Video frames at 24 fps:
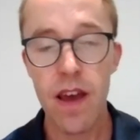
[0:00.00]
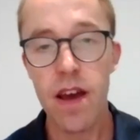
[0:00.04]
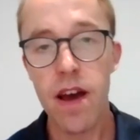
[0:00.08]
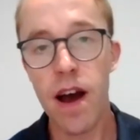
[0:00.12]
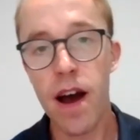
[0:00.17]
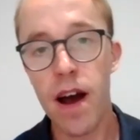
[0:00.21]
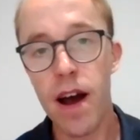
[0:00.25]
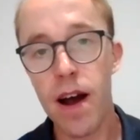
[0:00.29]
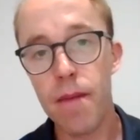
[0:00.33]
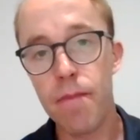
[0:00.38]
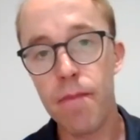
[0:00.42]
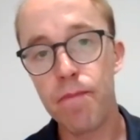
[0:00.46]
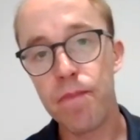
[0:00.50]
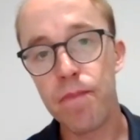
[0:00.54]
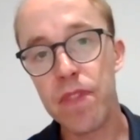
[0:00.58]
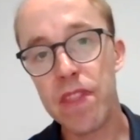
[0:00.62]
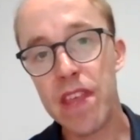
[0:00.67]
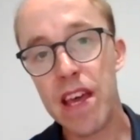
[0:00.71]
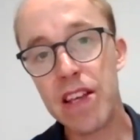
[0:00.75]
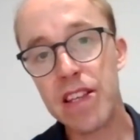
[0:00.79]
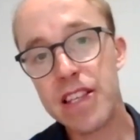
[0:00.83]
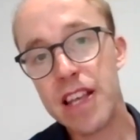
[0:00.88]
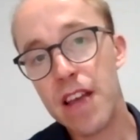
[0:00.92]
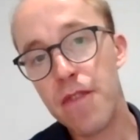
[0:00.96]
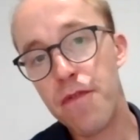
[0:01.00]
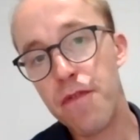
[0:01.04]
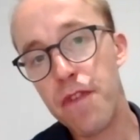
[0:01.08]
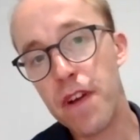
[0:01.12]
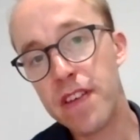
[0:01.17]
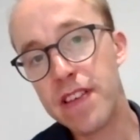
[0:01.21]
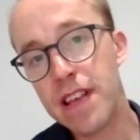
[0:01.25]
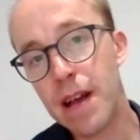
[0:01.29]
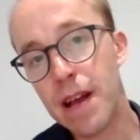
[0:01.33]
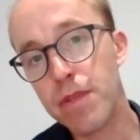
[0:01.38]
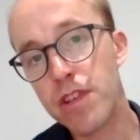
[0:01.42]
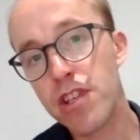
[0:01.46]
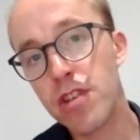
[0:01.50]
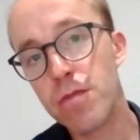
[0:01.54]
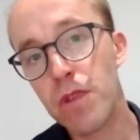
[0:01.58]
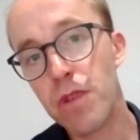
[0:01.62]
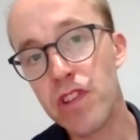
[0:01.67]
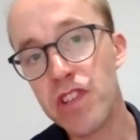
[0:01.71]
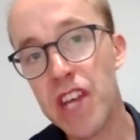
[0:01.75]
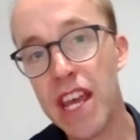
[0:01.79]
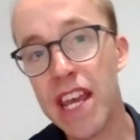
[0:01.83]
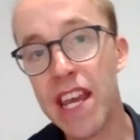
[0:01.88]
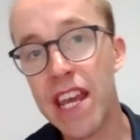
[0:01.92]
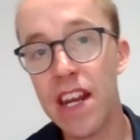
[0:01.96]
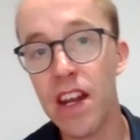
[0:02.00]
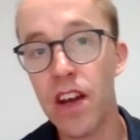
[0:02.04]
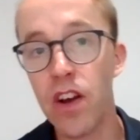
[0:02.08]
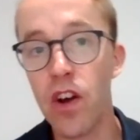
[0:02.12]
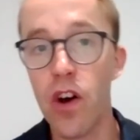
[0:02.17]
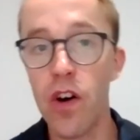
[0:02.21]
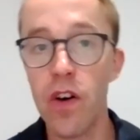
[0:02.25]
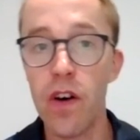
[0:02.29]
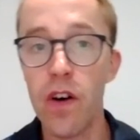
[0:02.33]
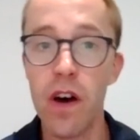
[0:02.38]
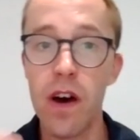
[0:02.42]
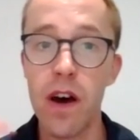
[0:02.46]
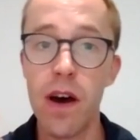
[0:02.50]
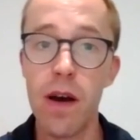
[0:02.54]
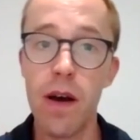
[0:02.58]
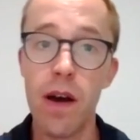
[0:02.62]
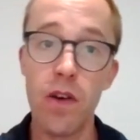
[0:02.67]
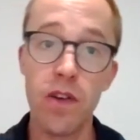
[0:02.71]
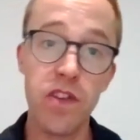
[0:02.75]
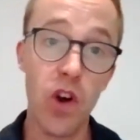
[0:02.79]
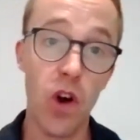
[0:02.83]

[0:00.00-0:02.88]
Um, let's say, for example, someone's taking a uh,